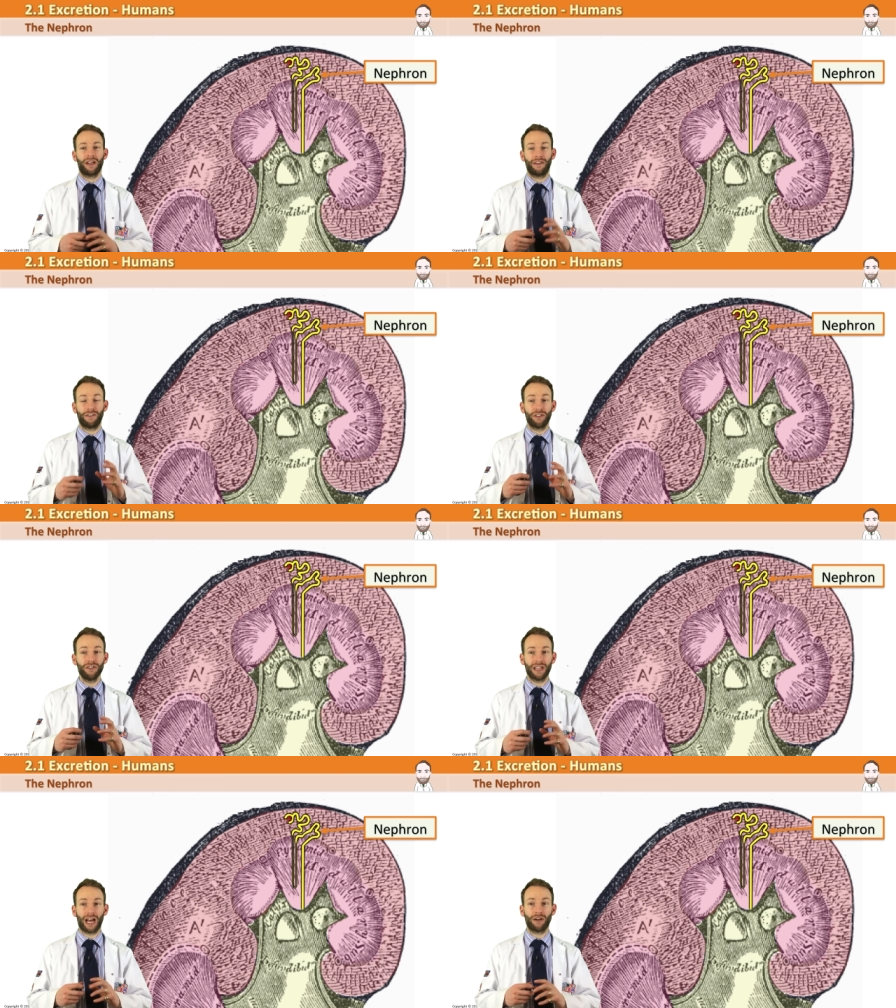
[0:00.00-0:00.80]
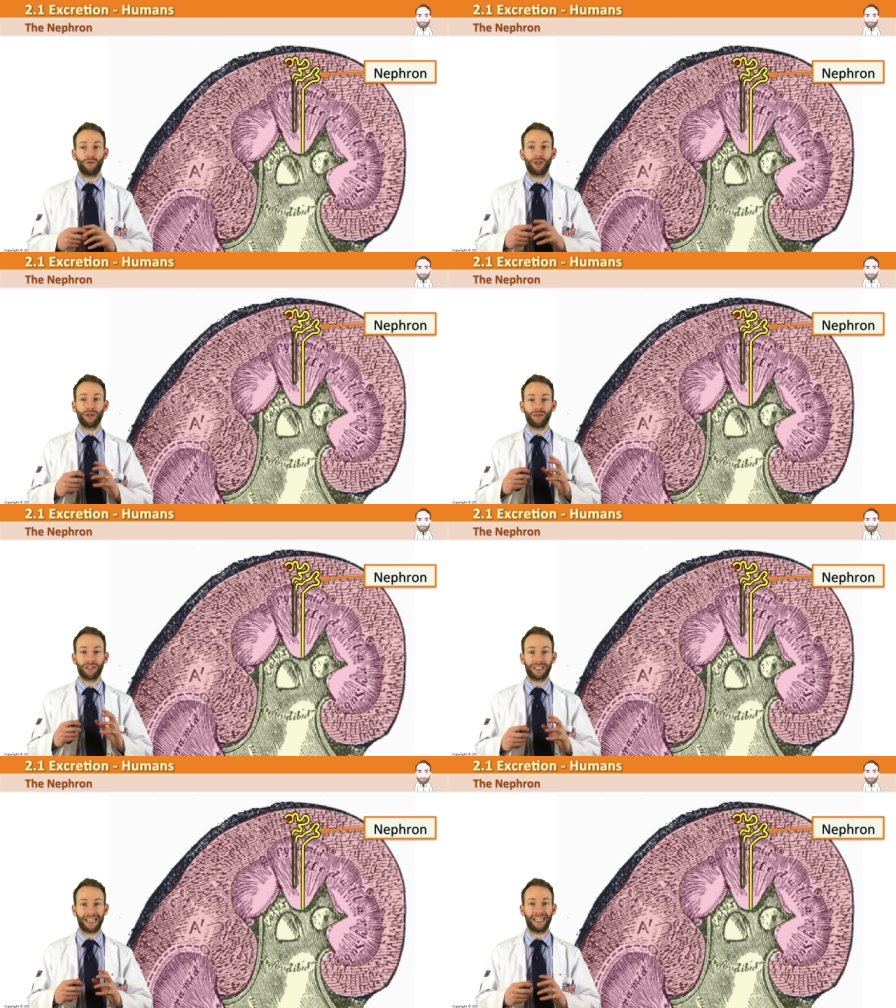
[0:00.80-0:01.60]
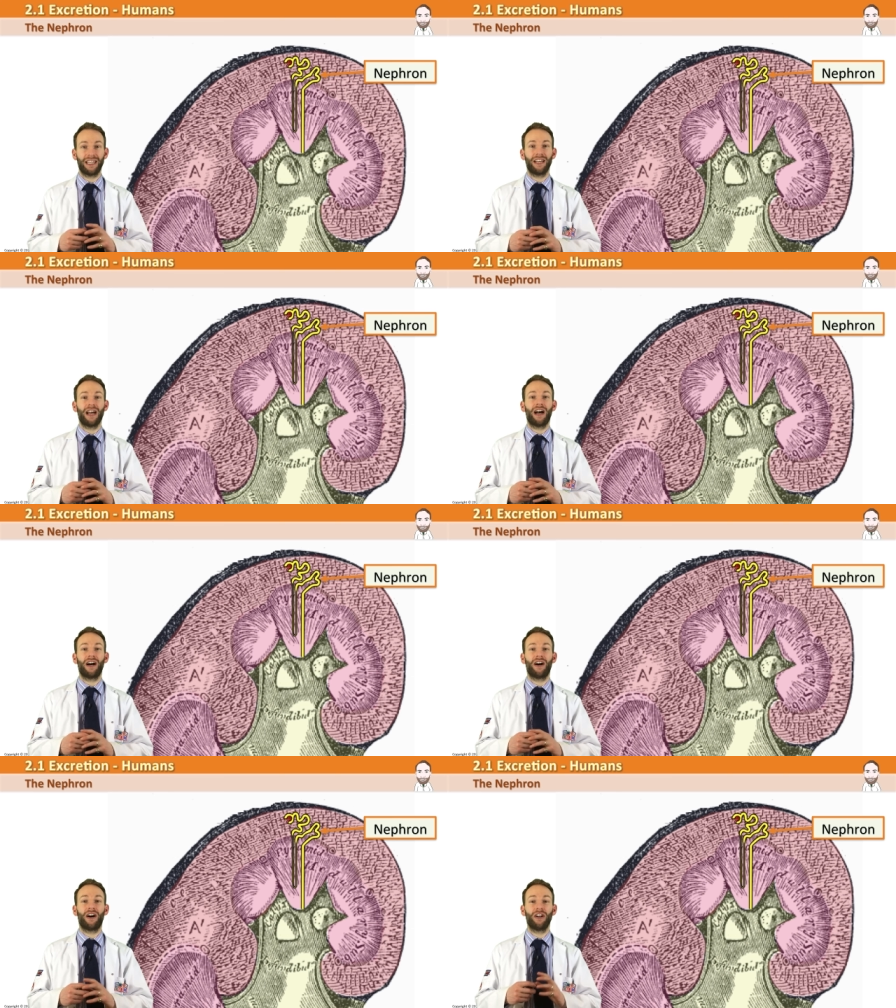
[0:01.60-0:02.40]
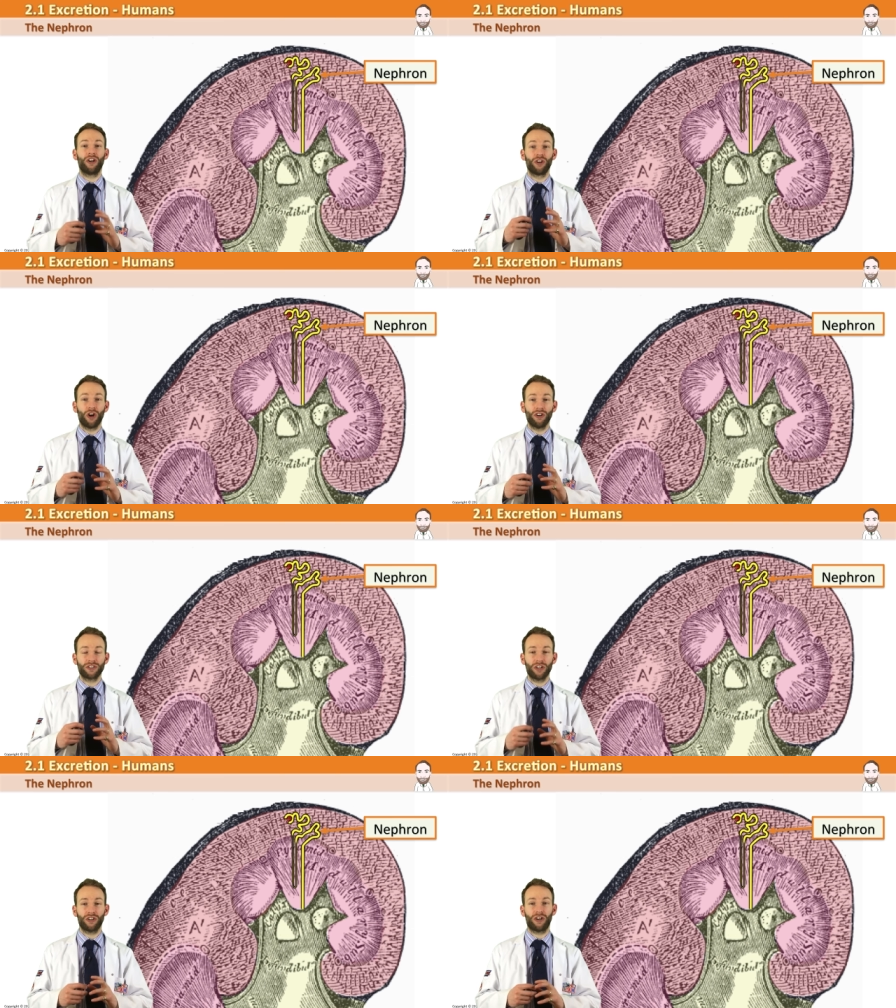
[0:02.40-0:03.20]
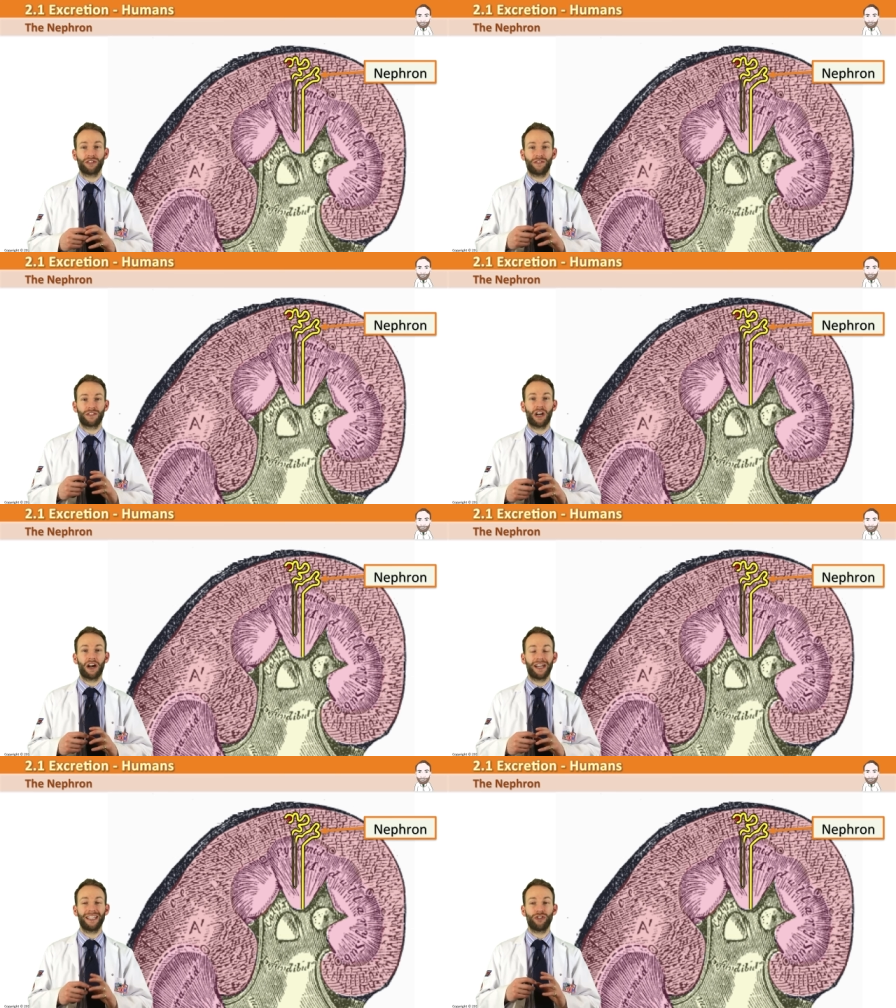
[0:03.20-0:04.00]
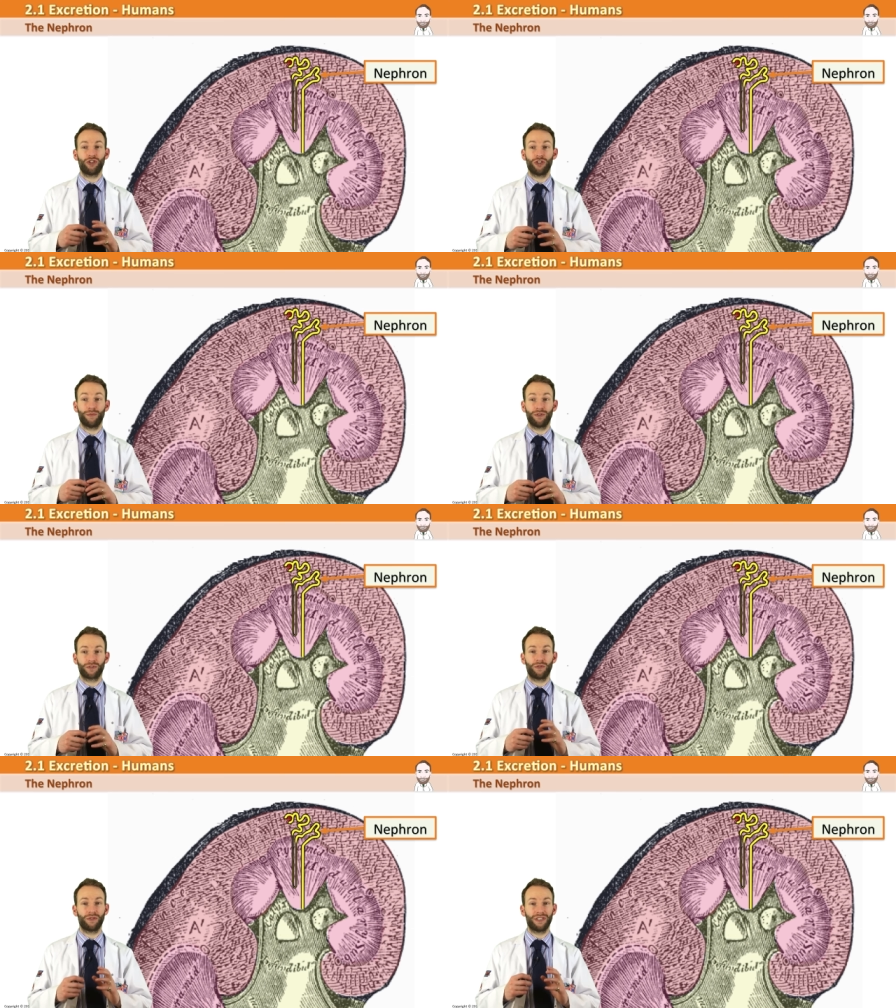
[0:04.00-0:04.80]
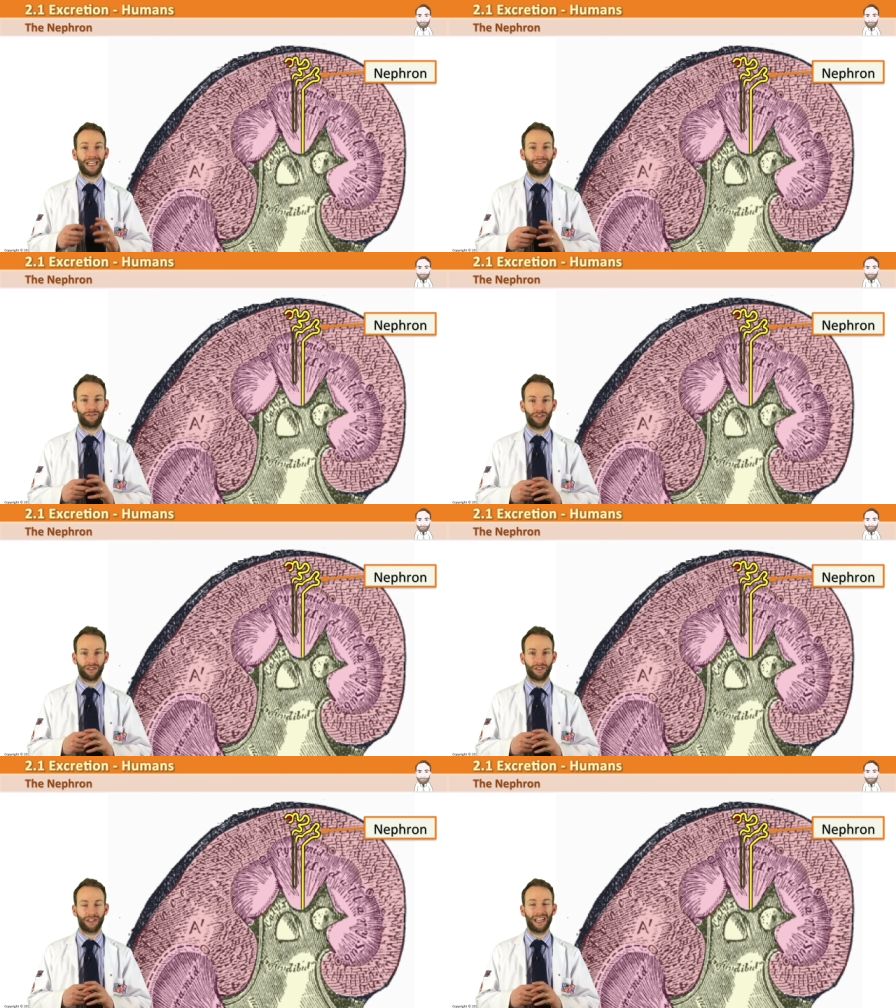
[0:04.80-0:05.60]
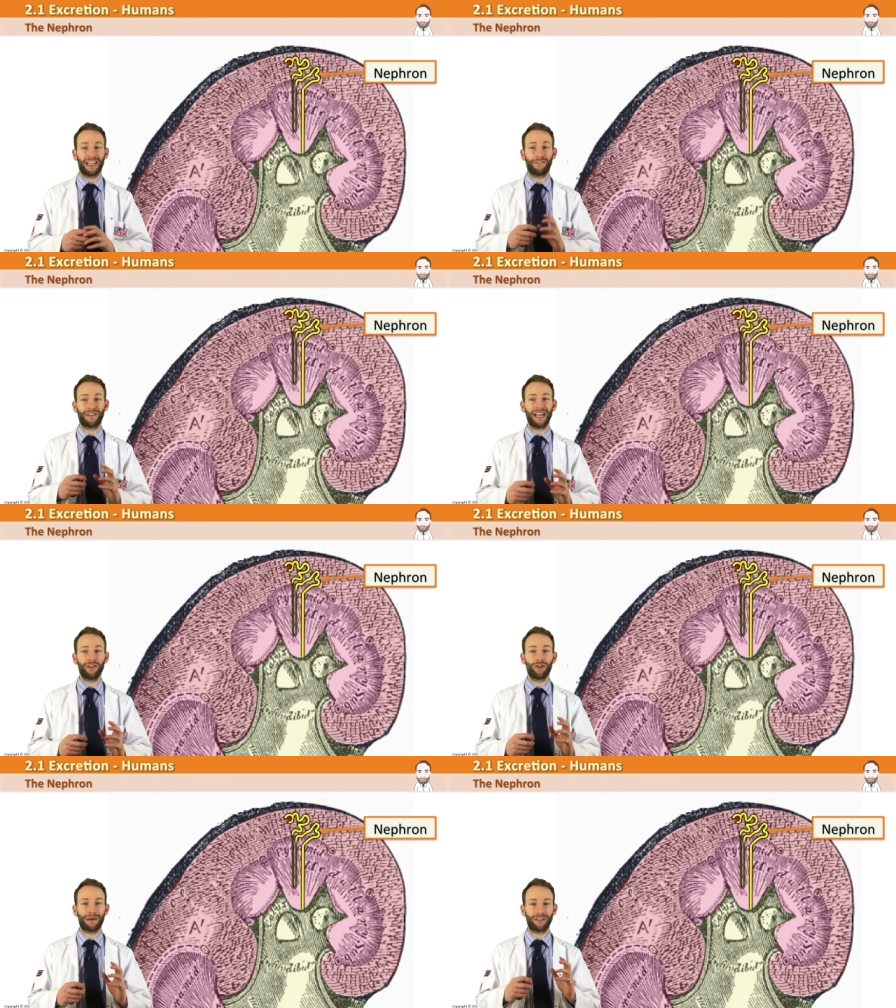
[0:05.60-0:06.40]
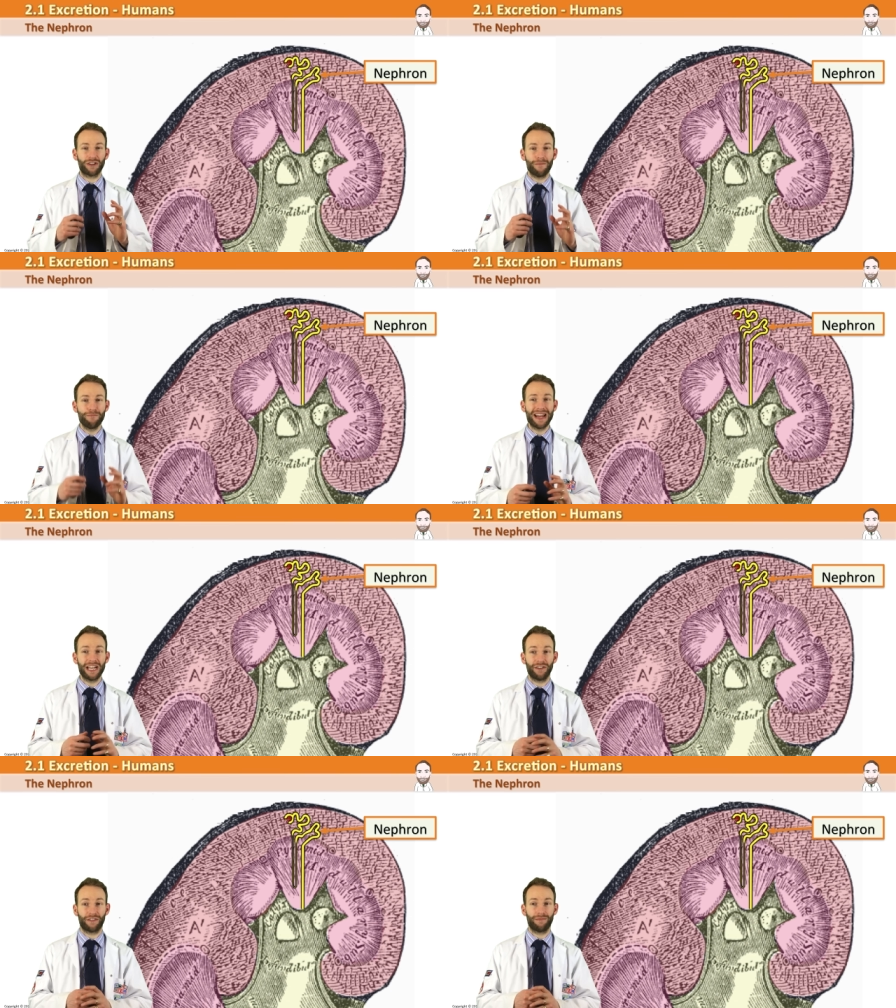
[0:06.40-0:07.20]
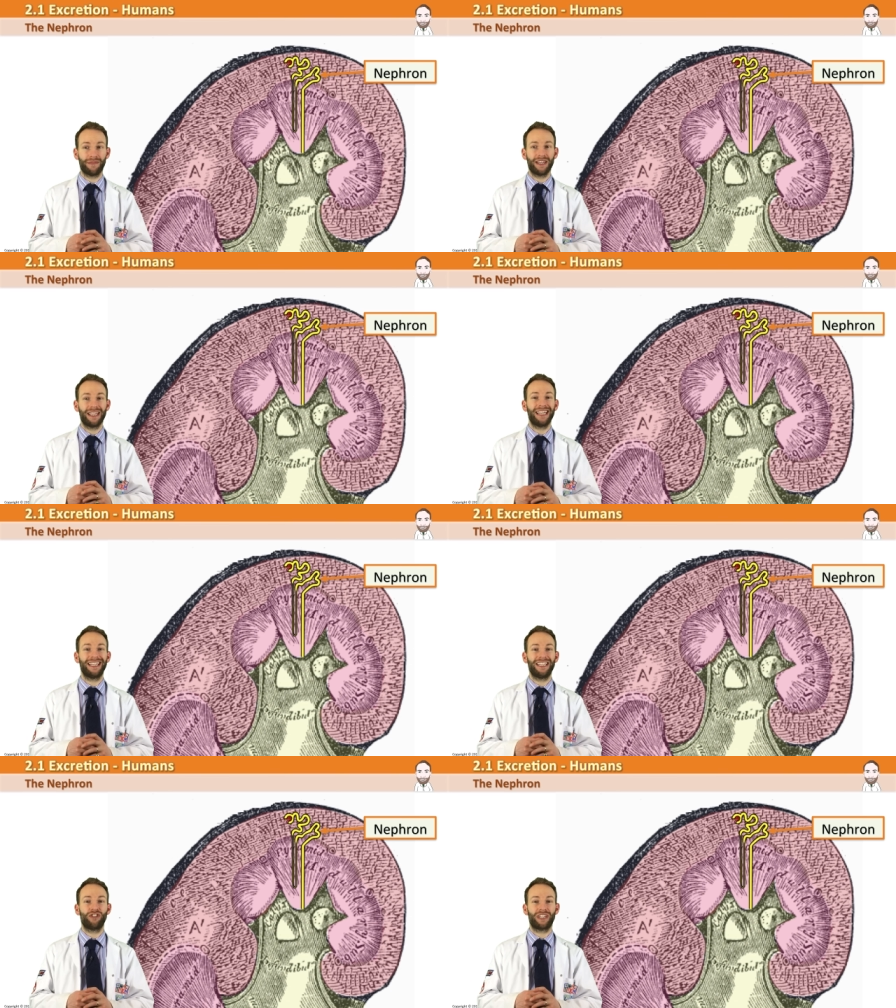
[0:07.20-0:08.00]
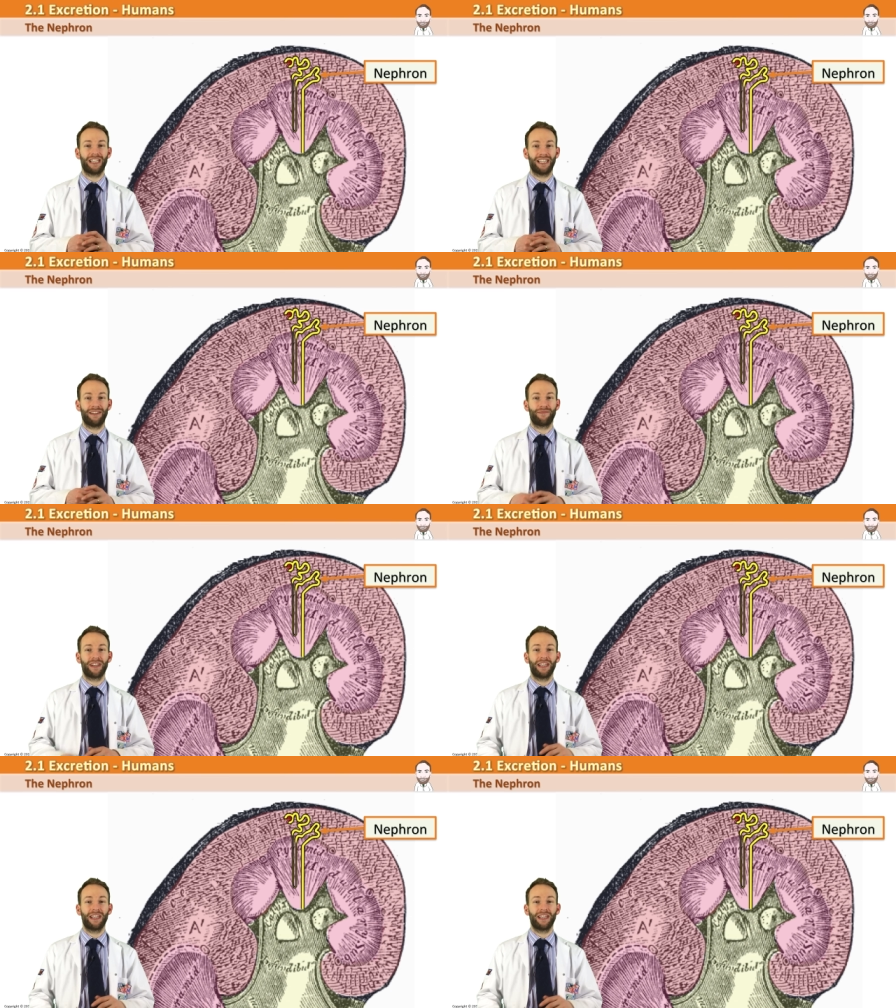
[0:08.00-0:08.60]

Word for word: If you do that, what you would see are lots and lots of tiny tubules called nephrons. In fact, there are about 1 million of them in each kidney.